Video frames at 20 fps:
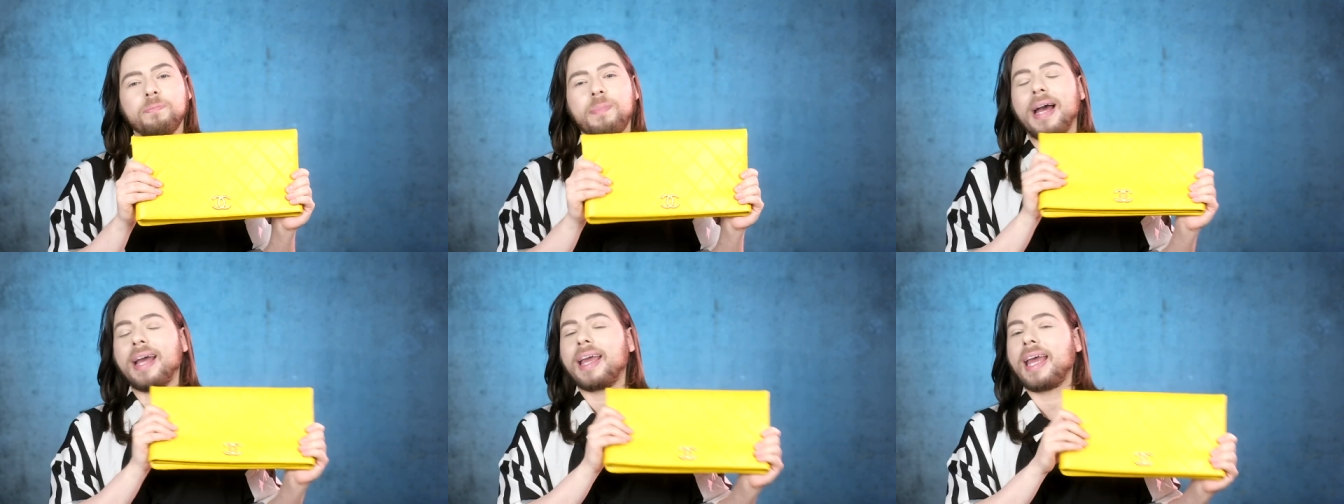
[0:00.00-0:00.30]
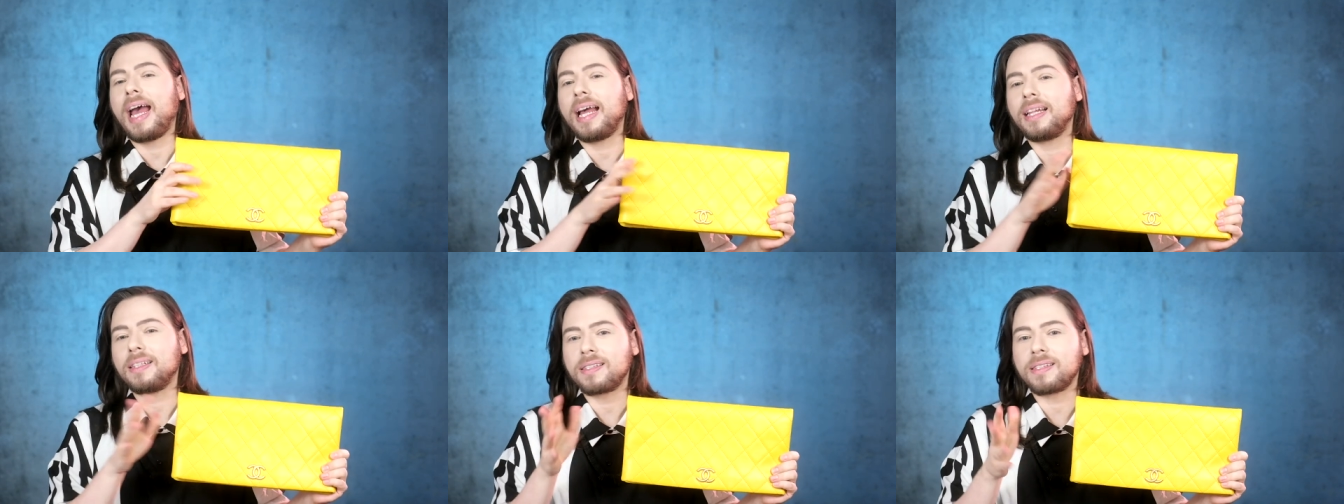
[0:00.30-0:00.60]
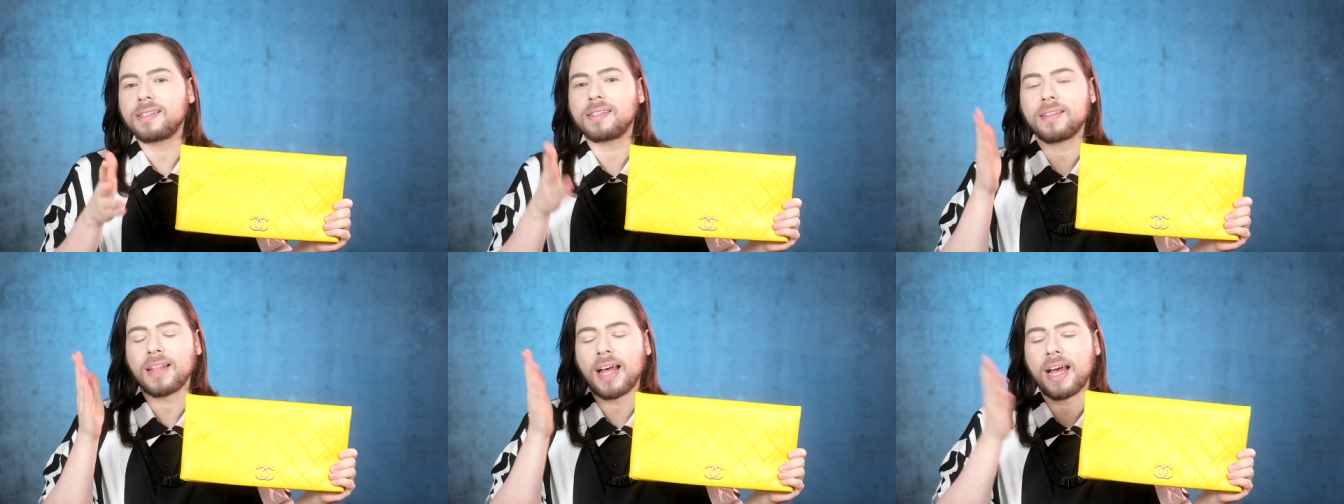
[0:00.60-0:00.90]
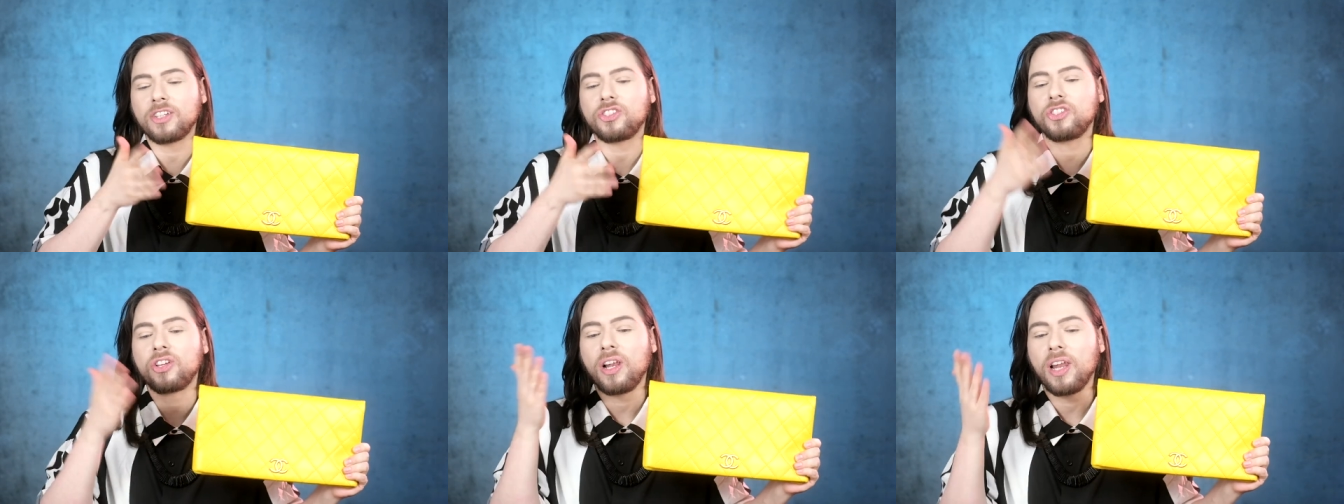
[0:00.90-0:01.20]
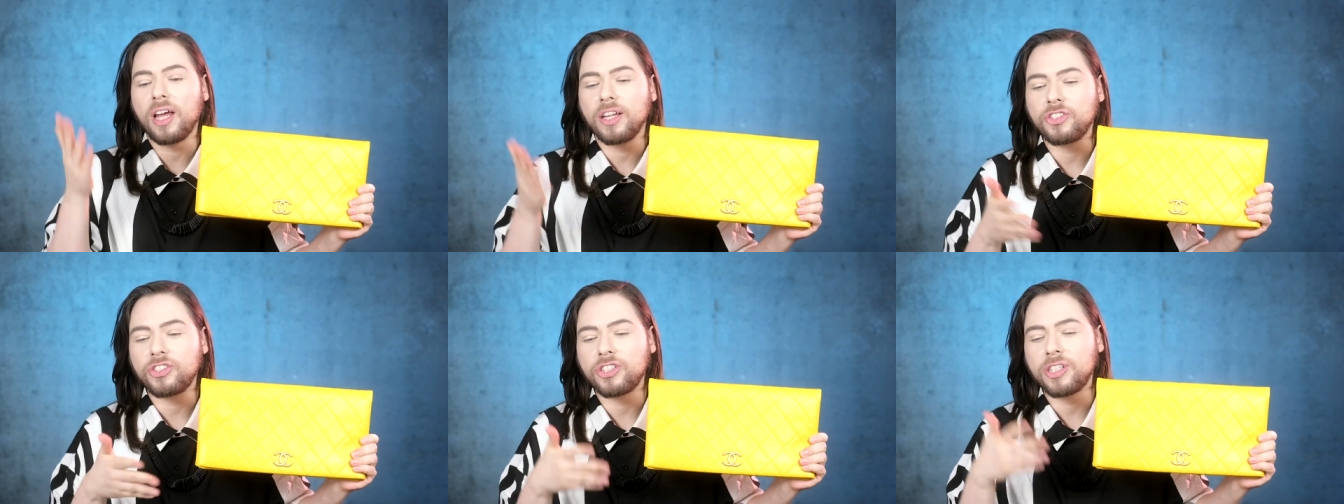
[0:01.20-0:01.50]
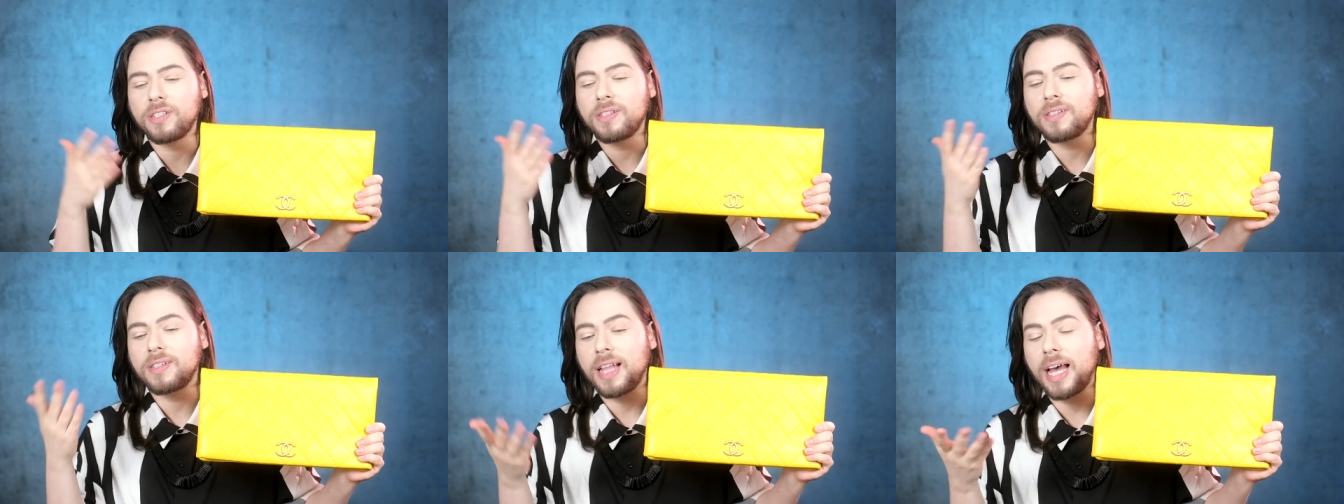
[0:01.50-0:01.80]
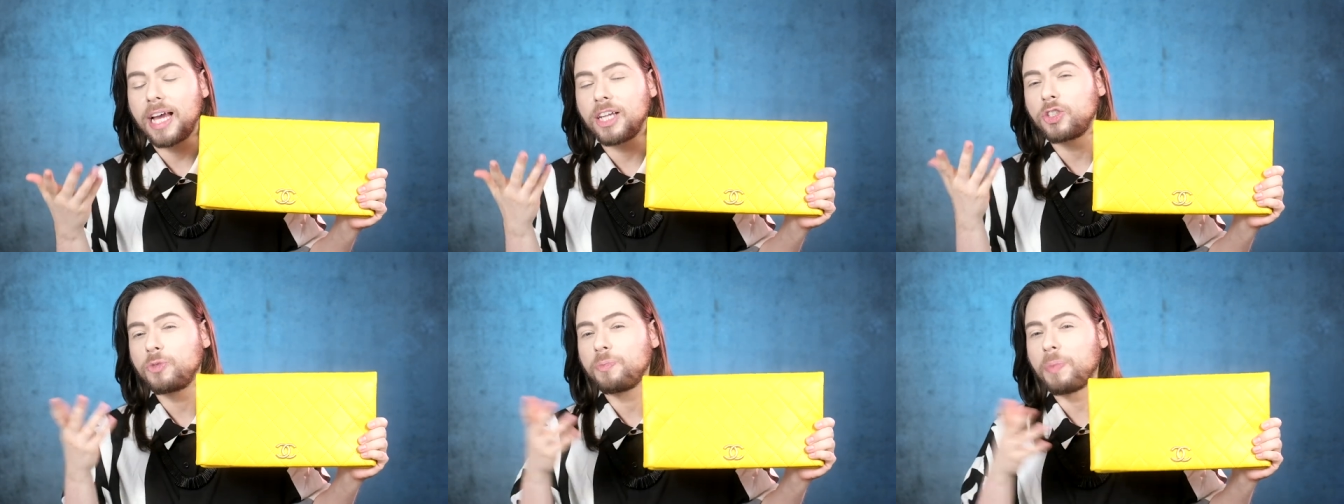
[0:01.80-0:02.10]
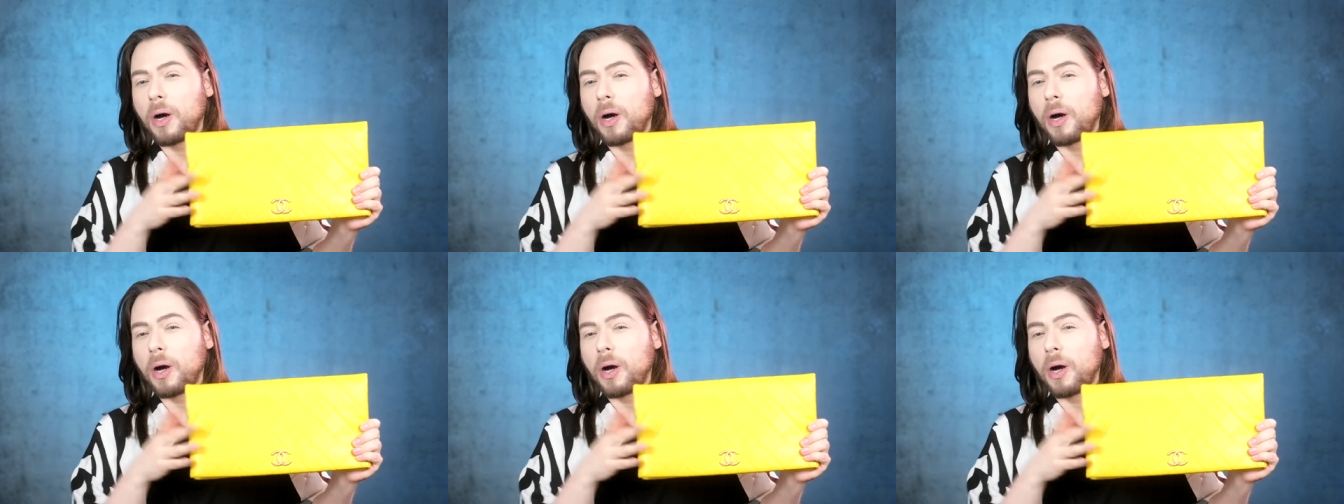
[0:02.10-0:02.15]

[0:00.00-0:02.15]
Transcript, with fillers: baguettes slash clutches slash